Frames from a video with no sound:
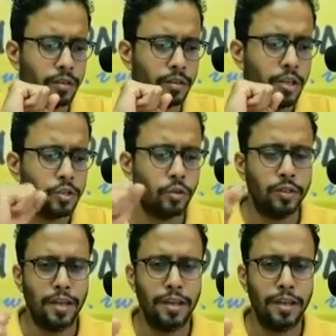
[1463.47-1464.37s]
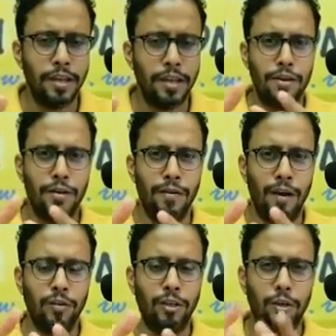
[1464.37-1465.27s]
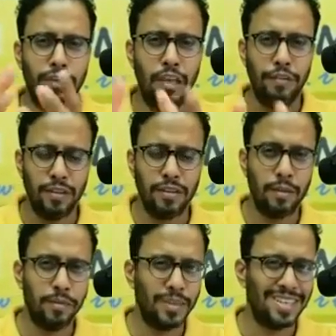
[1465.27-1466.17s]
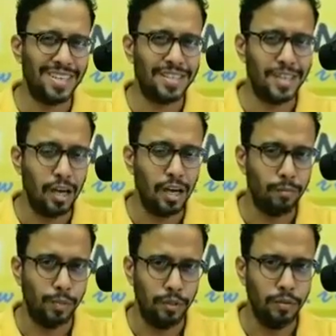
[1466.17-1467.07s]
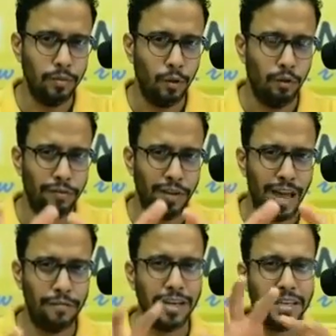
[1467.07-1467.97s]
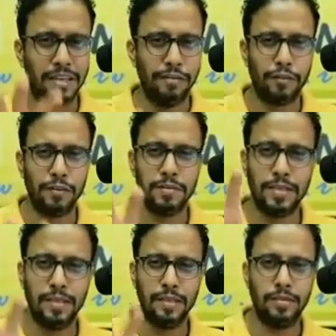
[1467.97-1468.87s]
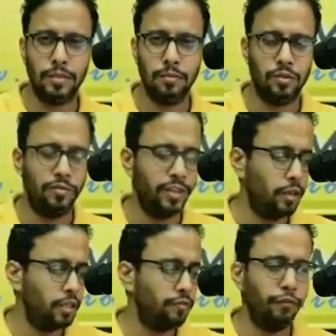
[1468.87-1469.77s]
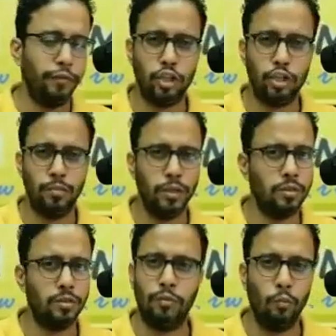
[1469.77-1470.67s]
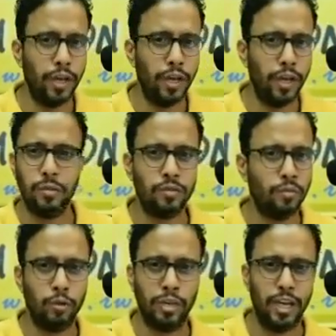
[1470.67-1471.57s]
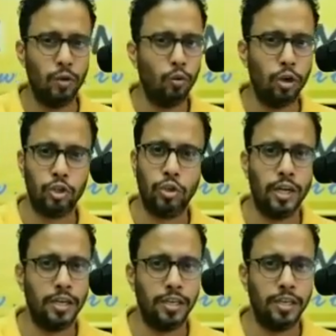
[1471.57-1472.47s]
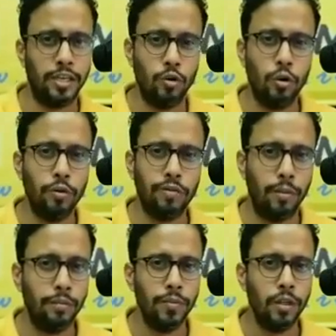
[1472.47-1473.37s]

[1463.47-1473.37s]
So then, now that you've given them this example of having different systems, whether it's for vegetables, from where it comes from to getting washed to cut and how you cook them,